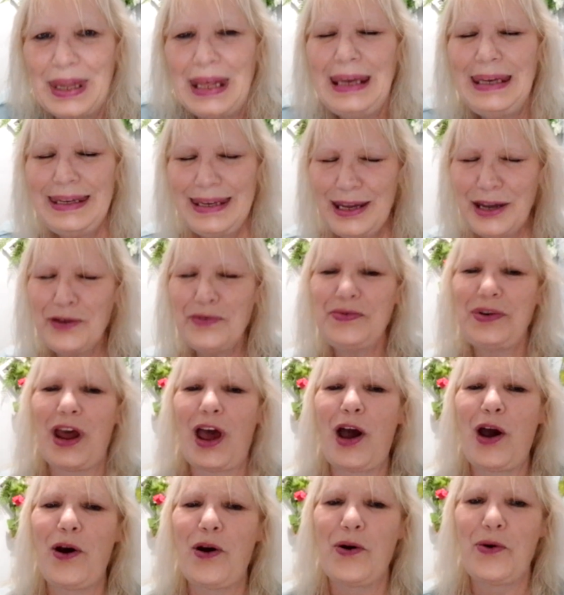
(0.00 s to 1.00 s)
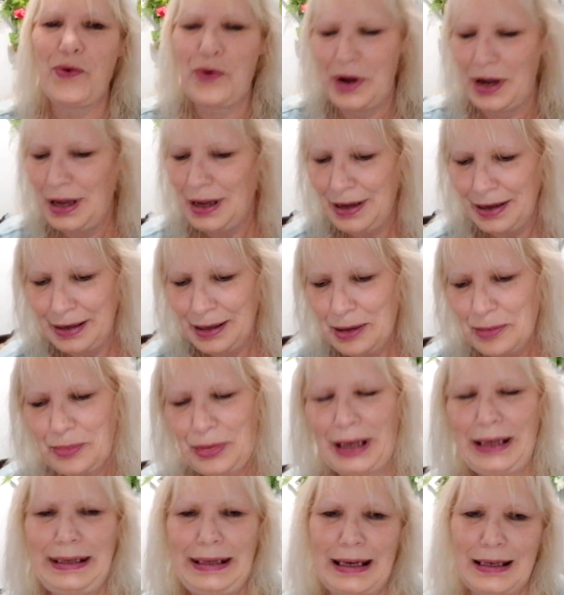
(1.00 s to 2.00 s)
You know.
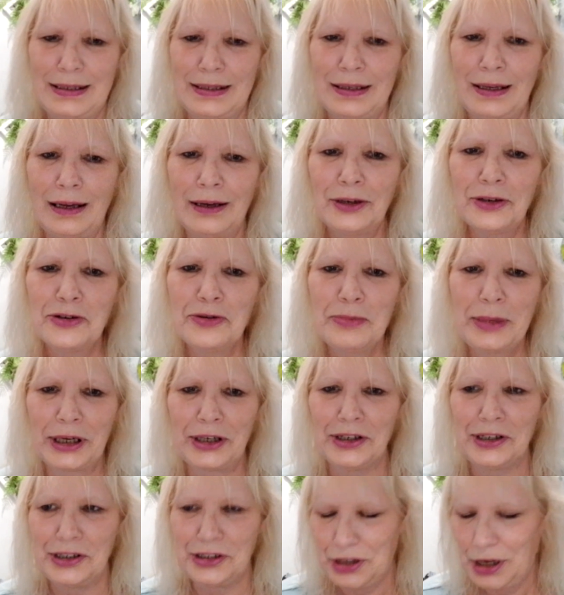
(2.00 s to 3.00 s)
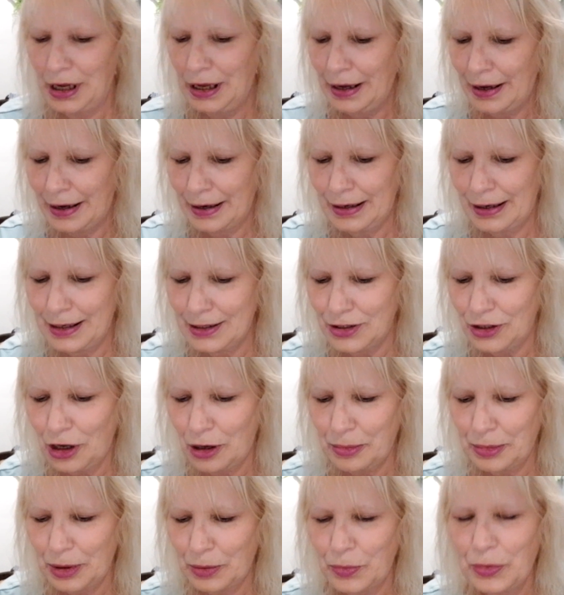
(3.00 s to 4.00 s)
But yes, oh my gosh. And I
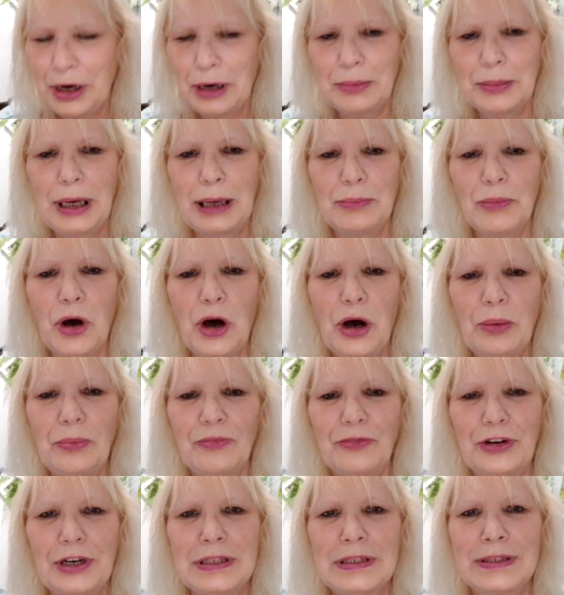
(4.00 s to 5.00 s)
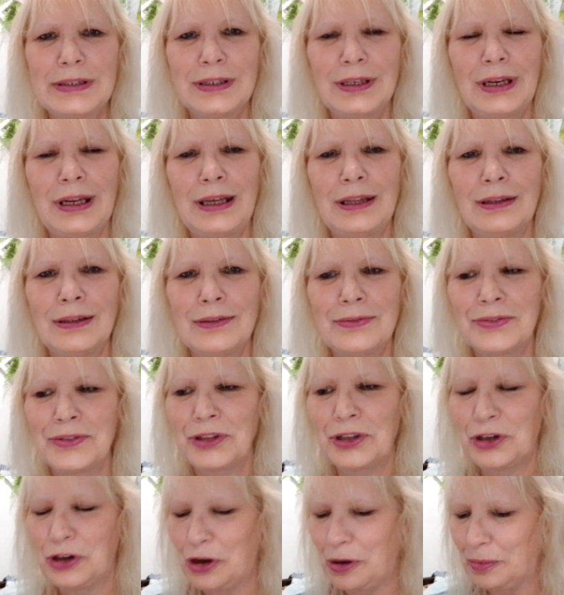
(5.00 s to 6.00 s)
saw one of my mom friends today that lives in
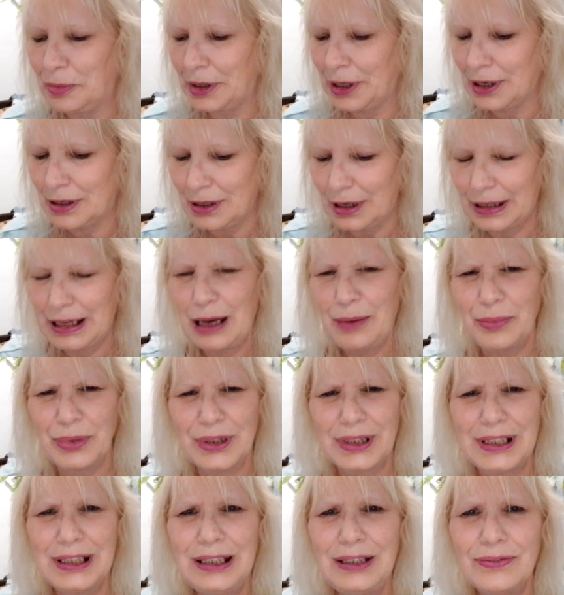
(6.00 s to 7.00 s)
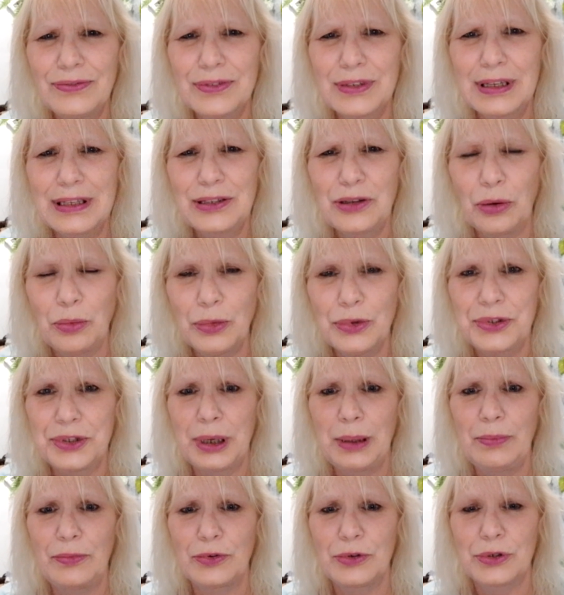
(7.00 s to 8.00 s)
the complex. I can't believe it's almost
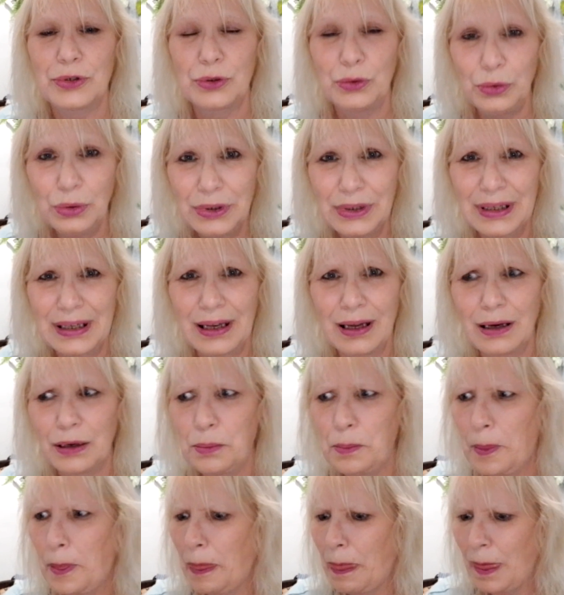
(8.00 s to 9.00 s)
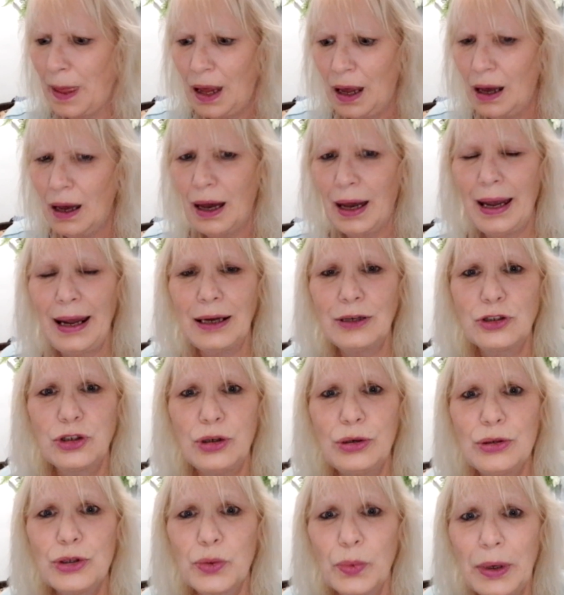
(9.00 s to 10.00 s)
time for school again. I had
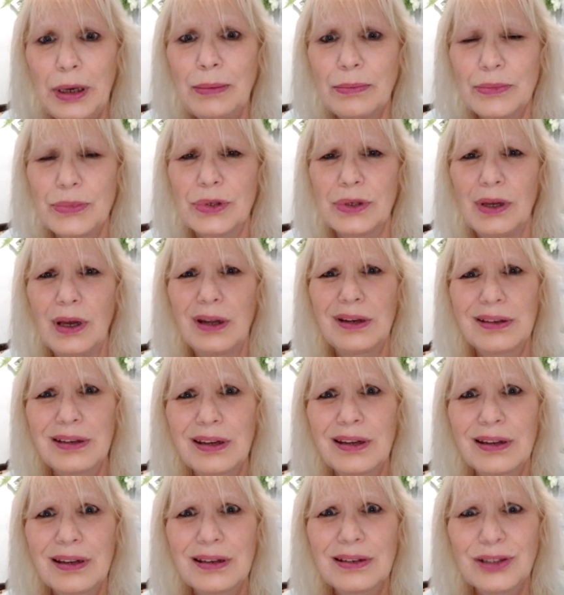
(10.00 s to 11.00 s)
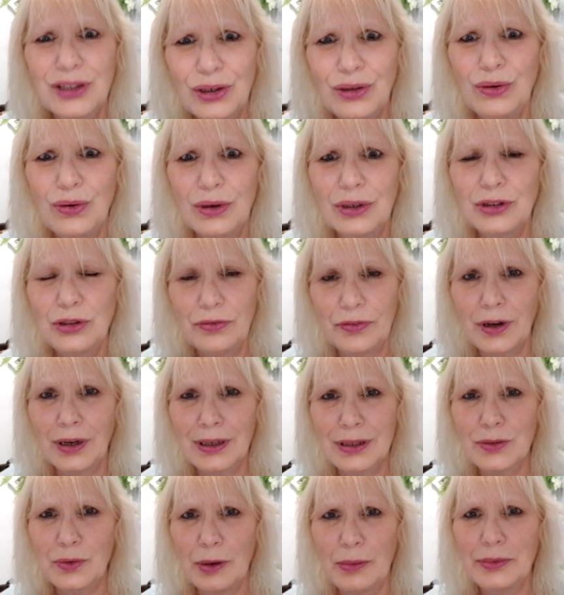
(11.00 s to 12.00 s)
2 swims. Two
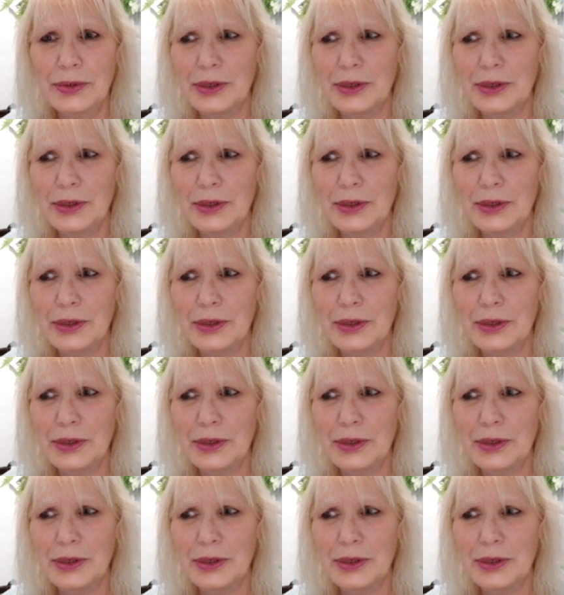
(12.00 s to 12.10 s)
fucking swims